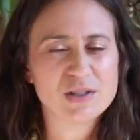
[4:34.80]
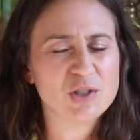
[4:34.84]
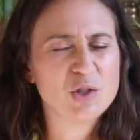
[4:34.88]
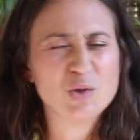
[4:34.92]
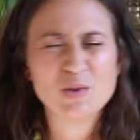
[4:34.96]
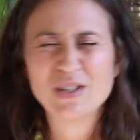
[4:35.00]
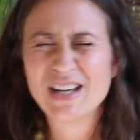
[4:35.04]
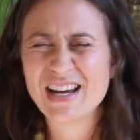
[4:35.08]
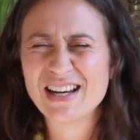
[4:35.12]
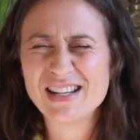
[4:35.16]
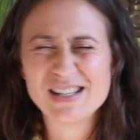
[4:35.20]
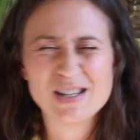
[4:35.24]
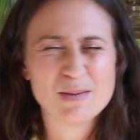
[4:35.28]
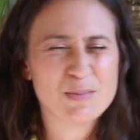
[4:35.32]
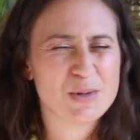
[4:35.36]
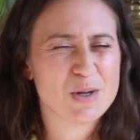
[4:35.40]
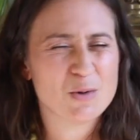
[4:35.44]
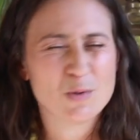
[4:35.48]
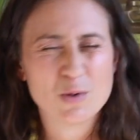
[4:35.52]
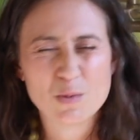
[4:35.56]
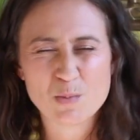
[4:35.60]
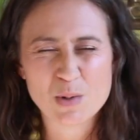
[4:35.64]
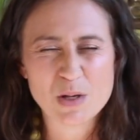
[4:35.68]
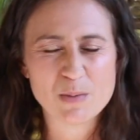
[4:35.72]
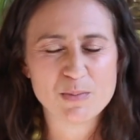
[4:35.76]
you tend to be
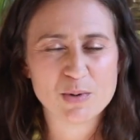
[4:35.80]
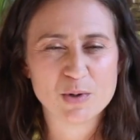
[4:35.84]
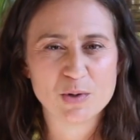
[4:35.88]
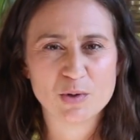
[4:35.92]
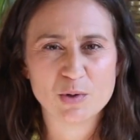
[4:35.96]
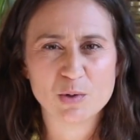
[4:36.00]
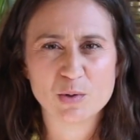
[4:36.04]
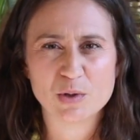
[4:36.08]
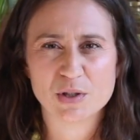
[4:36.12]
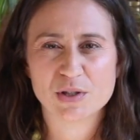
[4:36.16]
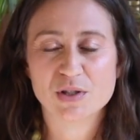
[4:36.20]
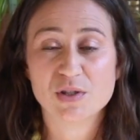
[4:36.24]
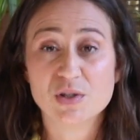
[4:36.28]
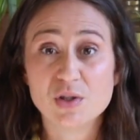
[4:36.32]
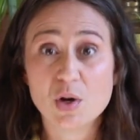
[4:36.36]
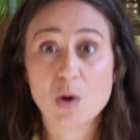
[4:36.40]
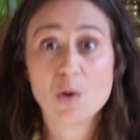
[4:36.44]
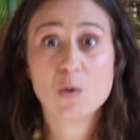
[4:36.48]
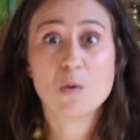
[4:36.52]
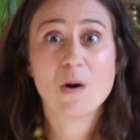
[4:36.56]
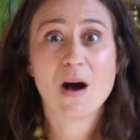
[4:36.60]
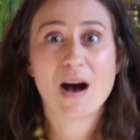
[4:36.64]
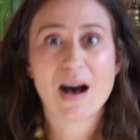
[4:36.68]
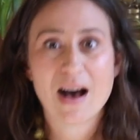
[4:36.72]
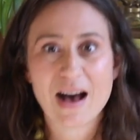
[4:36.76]
with people who are
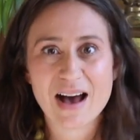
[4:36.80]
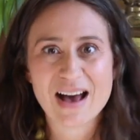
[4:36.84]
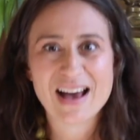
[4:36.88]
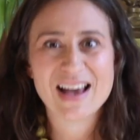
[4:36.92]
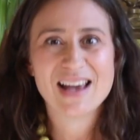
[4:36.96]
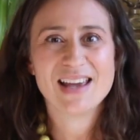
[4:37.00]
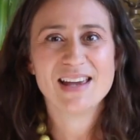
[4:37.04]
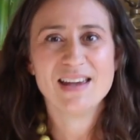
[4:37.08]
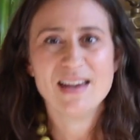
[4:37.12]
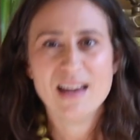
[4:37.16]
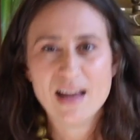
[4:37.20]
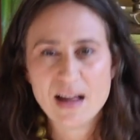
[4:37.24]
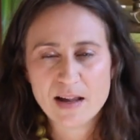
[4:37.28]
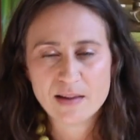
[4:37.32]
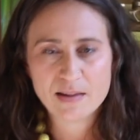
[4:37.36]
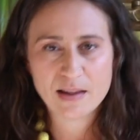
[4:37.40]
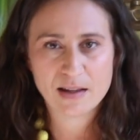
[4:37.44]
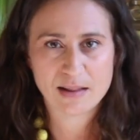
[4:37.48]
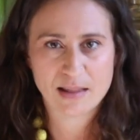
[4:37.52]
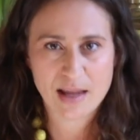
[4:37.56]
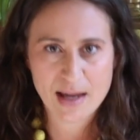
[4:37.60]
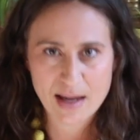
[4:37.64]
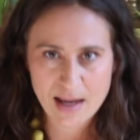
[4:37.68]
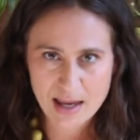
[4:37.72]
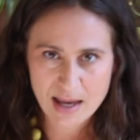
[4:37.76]
so high
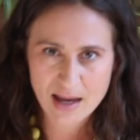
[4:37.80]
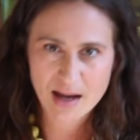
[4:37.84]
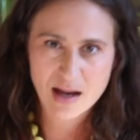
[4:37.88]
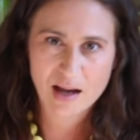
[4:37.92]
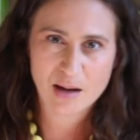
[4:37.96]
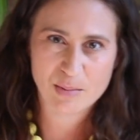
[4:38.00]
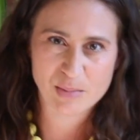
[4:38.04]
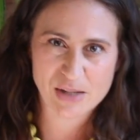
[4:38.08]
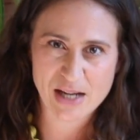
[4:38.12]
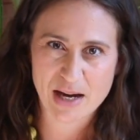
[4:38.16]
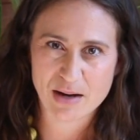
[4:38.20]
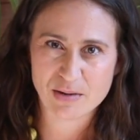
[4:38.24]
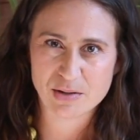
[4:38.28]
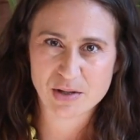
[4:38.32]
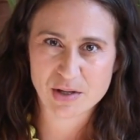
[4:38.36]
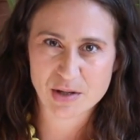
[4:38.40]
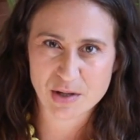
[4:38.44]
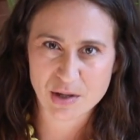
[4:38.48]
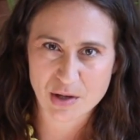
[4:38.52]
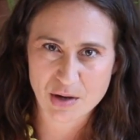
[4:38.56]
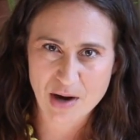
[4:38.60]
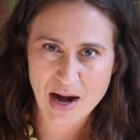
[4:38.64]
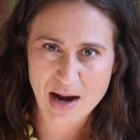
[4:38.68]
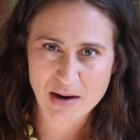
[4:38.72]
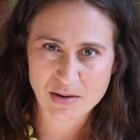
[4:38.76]
that they can't come down to
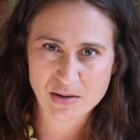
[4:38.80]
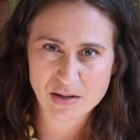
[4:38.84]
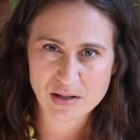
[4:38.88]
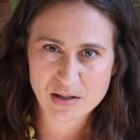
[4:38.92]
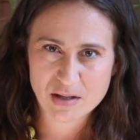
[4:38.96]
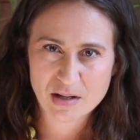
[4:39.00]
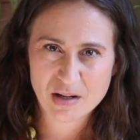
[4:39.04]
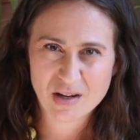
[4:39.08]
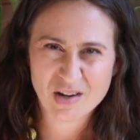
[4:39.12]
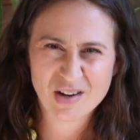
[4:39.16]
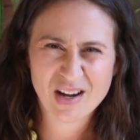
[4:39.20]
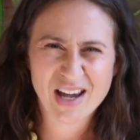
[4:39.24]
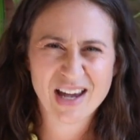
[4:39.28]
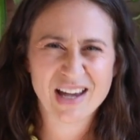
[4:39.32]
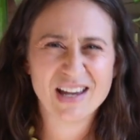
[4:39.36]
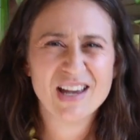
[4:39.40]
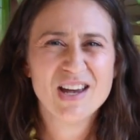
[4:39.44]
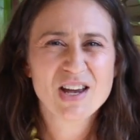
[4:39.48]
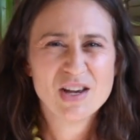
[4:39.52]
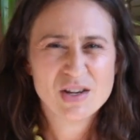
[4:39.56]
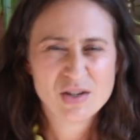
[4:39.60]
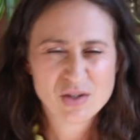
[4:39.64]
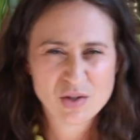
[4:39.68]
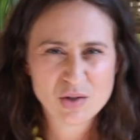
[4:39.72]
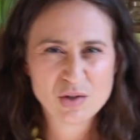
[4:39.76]
the ground. Okay,
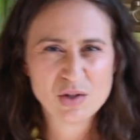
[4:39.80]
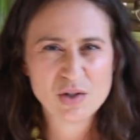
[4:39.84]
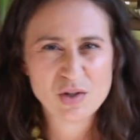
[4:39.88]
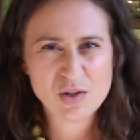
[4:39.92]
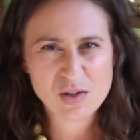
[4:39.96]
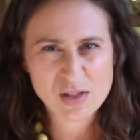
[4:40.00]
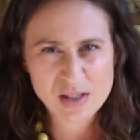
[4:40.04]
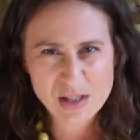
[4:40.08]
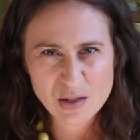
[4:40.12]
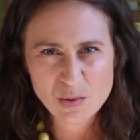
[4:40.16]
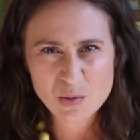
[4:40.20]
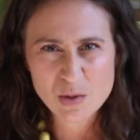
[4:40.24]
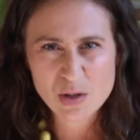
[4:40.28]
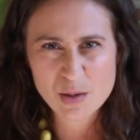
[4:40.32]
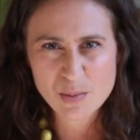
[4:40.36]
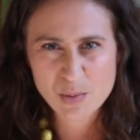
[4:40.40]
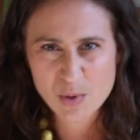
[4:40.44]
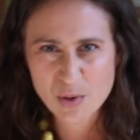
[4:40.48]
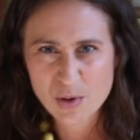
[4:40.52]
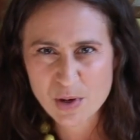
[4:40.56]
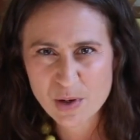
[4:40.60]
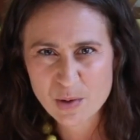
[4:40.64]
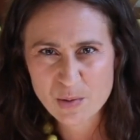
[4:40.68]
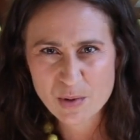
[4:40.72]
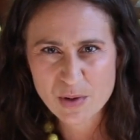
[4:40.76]
so do you see where I'm
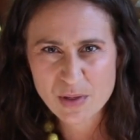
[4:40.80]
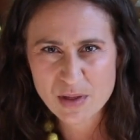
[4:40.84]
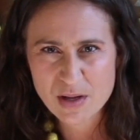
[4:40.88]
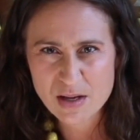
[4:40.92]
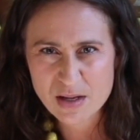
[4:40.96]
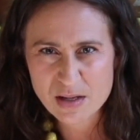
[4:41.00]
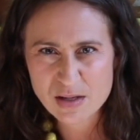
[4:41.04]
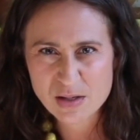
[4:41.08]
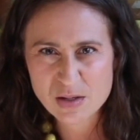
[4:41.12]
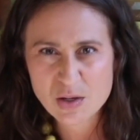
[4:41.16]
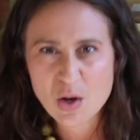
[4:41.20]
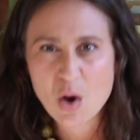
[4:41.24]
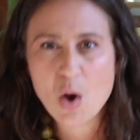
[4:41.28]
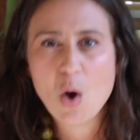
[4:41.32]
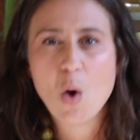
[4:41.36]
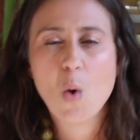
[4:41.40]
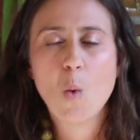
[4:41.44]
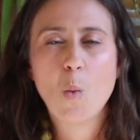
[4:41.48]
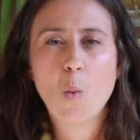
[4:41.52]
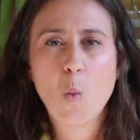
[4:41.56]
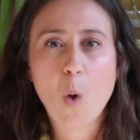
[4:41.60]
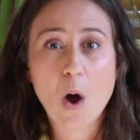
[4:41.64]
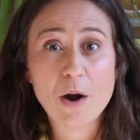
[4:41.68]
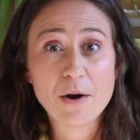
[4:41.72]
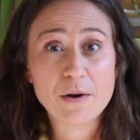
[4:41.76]
going with this?
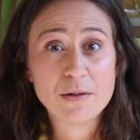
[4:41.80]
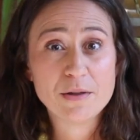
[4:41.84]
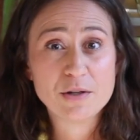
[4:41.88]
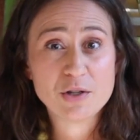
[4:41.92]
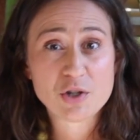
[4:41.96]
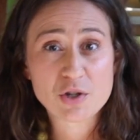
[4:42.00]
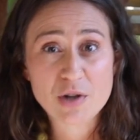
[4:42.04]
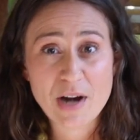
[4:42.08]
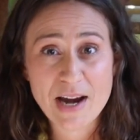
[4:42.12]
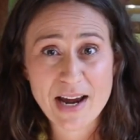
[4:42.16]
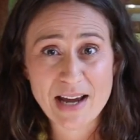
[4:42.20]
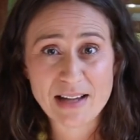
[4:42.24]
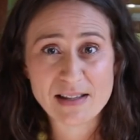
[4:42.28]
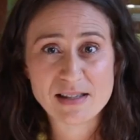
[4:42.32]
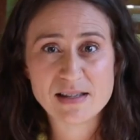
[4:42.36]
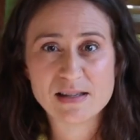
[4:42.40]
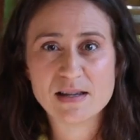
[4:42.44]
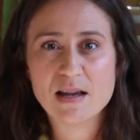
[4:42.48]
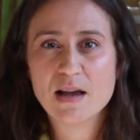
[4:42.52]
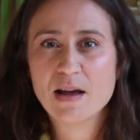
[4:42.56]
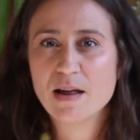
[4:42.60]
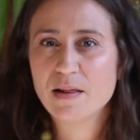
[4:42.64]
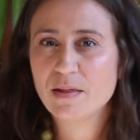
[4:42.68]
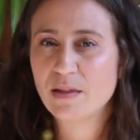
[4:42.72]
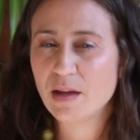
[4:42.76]
What are the
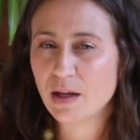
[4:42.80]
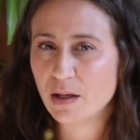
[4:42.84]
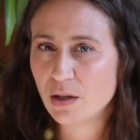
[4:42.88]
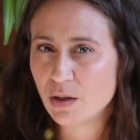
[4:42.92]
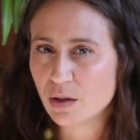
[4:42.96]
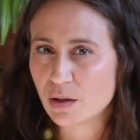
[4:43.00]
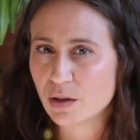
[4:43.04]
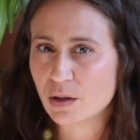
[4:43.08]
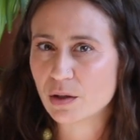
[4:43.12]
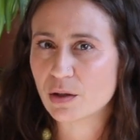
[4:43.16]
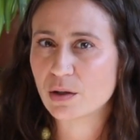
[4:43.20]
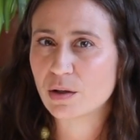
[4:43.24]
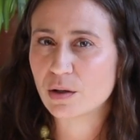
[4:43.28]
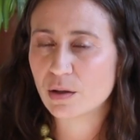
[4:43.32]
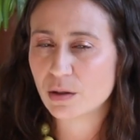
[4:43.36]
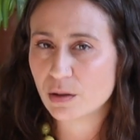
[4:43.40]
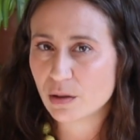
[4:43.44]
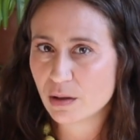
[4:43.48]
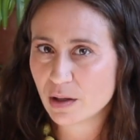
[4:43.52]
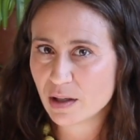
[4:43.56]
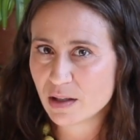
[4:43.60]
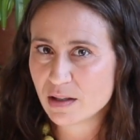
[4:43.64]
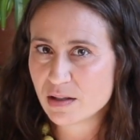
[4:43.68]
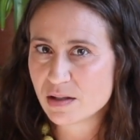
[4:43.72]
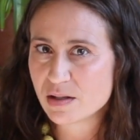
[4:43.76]
traits that your
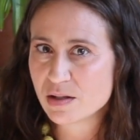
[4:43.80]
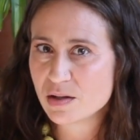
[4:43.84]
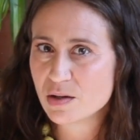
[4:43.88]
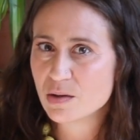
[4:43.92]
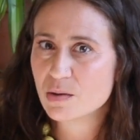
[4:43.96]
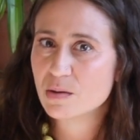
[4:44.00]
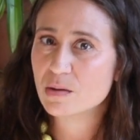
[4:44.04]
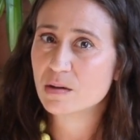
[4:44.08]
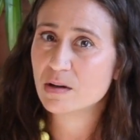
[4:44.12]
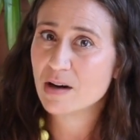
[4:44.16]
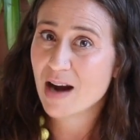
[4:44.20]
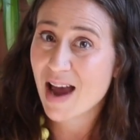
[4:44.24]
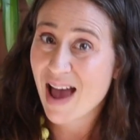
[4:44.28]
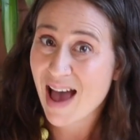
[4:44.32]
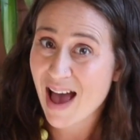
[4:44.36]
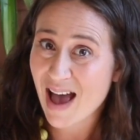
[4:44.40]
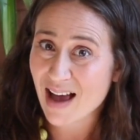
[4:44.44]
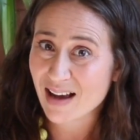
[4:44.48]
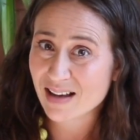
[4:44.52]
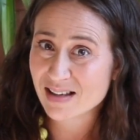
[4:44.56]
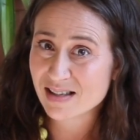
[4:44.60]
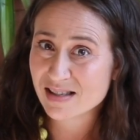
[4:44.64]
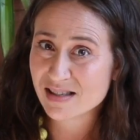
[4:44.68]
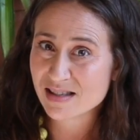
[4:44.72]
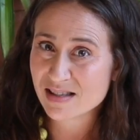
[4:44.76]
current or
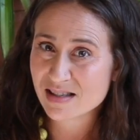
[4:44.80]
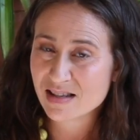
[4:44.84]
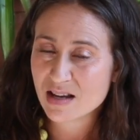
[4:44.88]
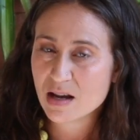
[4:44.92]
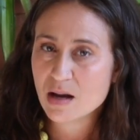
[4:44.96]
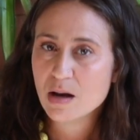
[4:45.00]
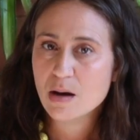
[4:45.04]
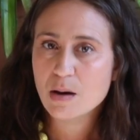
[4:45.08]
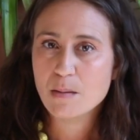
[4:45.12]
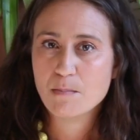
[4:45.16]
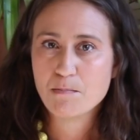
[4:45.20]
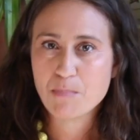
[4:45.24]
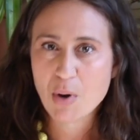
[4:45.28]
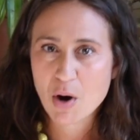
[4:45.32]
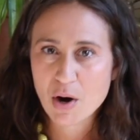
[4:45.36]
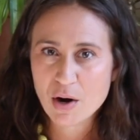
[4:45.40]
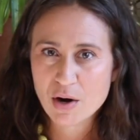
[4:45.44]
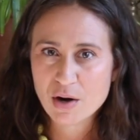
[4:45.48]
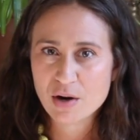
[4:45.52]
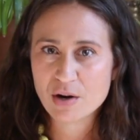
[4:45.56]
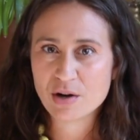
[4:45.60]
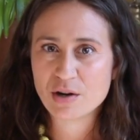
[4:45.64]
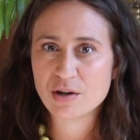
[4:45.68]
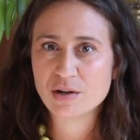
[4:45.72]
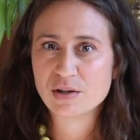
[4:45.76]
ex
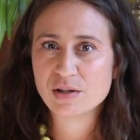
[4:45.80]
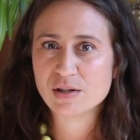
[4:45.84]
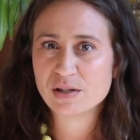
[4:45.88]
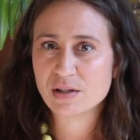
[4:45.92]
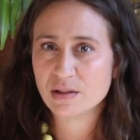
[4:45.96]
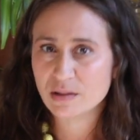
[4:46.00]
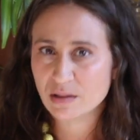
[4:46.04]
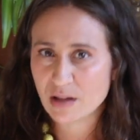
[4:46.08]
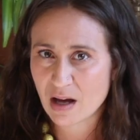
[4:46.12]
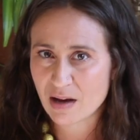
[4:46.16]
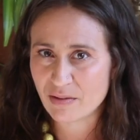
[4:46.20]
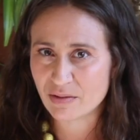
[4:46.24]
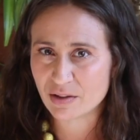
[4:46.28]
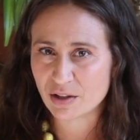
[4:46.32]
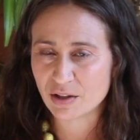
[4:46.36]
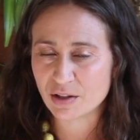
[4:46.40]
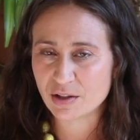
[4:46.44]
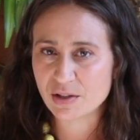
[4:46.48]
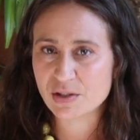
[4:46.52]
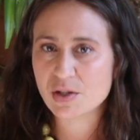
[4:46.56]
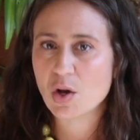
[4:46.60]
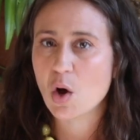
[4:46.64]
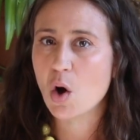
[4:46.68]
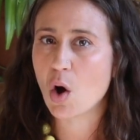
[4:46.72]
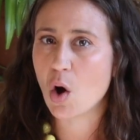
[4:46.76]
partners,
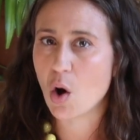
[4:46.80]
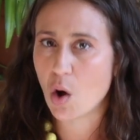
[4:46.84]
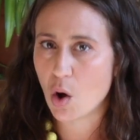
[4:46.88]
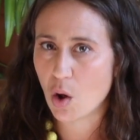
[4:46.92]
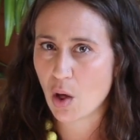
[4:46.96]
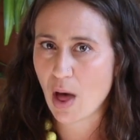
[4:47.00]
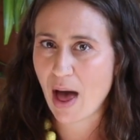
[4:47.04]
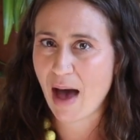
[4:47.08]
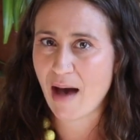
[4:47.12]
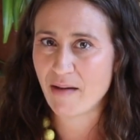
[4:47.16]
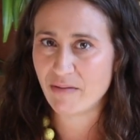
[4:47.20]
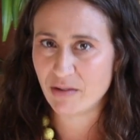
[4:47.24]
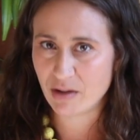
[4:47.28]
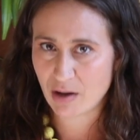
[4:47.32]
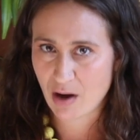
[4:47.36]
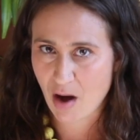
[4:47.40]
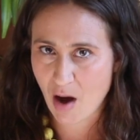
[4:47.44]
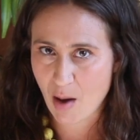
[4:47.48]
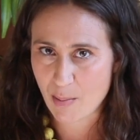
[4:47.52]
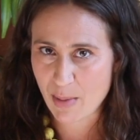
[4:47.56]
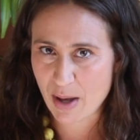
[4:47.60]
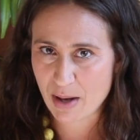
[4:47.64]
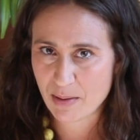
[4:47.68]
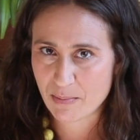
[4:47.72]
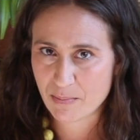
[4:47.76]
lovers all have in
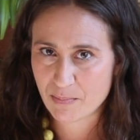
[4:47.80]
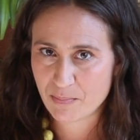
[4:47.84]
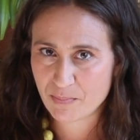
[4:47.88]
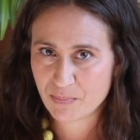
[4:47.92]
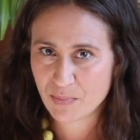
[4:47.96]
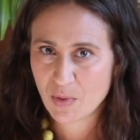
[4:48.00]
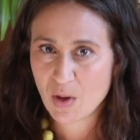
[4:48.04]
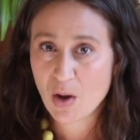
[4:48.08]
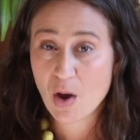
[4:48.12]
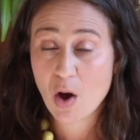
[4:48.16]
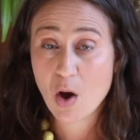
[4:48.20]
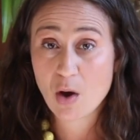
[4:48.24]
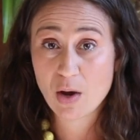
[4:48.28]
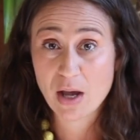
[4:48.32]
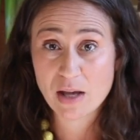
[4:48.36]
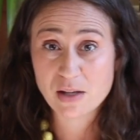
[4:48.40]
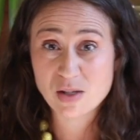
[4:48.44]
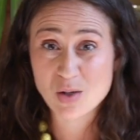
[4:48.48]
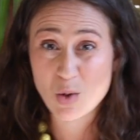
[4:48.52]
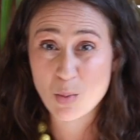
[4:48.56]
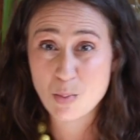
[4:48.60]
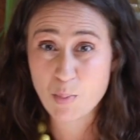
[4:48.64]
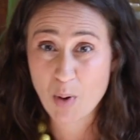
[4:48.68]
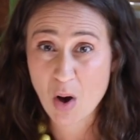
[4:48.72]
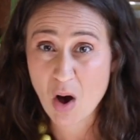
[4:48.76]
common? Okay,
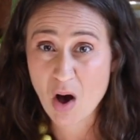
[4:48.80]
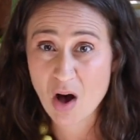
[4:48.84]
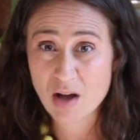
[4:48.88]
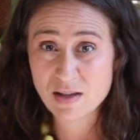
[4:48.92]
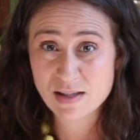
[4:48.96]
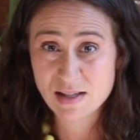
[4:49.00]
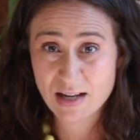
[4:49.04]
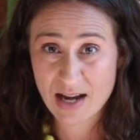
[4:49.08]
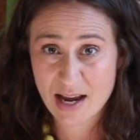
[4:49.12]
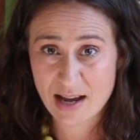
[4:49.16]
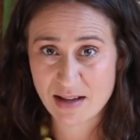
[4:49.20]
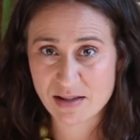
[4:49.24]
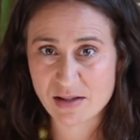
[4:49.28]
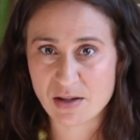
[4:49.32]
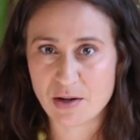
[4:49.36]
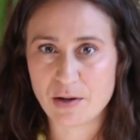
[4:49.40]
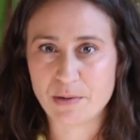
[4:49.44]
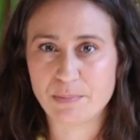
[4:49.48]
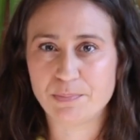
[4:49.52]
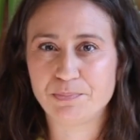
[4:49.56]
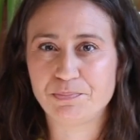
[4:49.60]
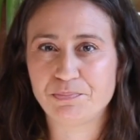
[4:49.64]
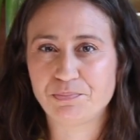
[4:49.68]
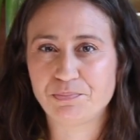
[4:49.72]
so pause and answer.